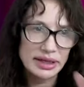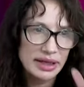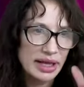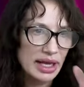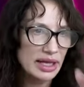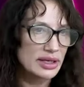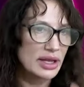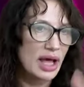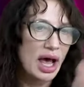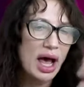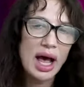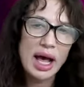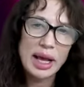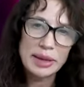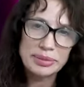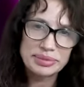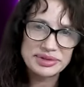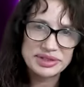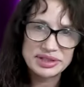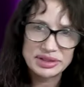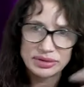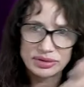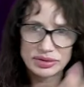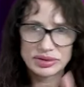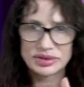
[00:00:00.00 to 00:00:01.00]
Again,
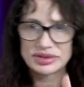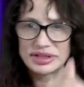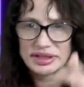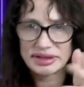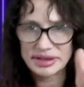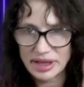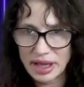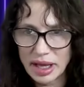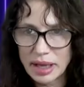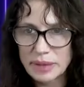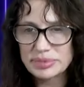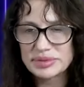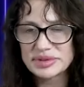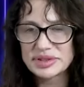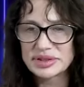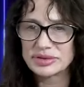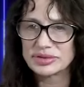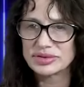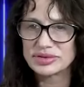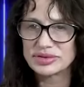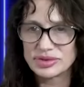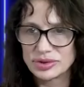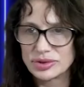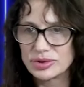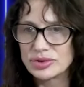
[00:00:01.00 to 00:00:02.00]
obstacles, and the
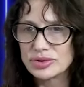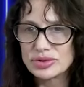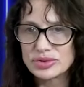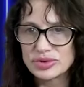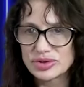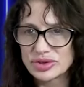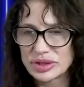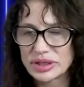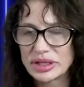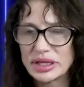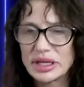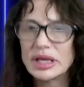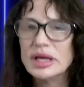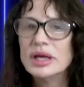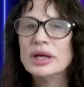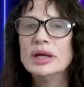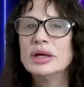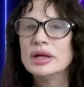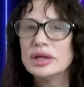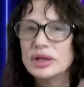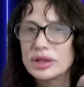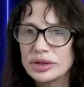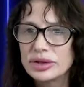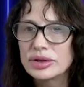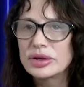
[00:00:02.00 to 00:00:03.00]
obstacles are usually,
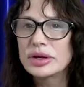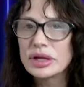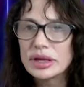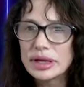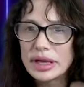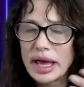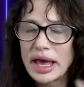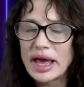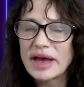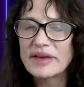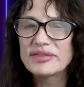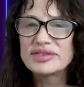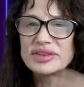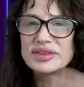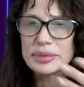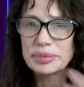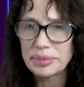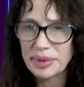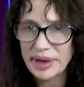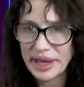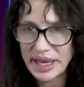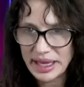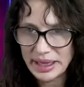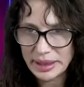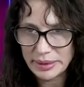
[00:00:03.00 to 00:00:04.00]
you're going to have to
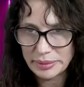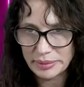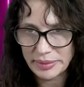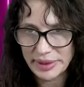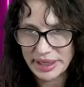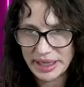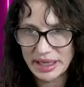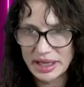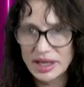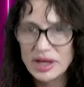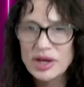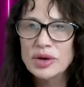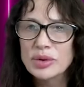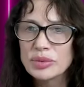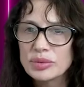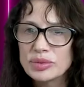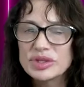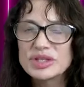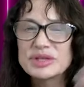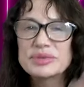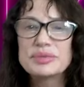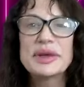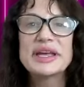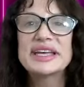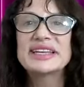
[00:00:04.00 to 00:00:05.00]
pay me,
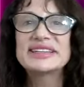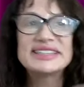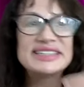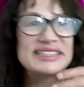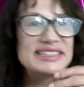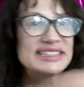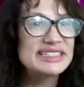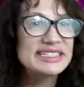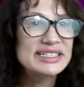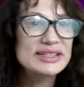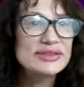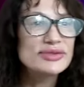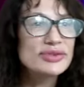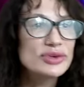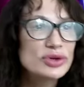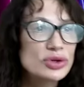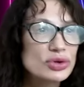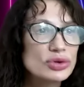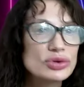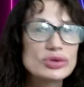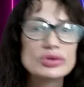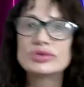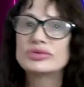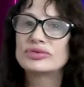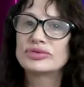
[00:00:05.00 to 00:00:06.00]
which makes it
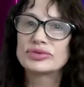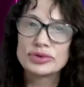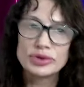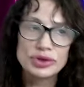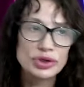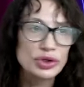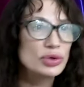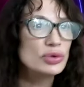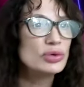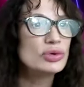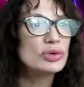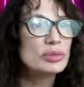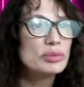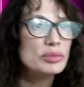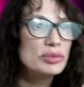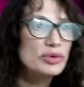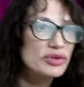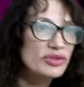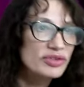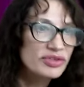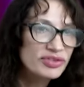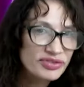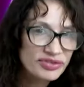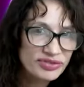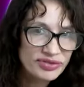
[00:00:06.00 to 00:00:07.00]
difficult for you to
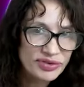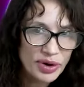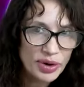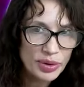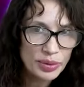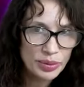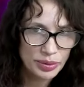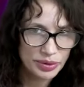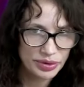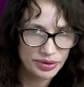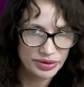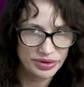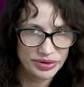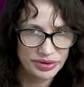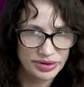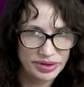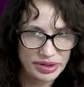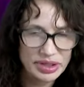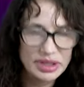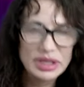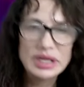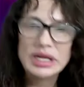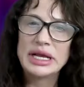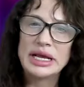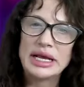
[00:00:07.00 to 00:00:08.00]
move forward.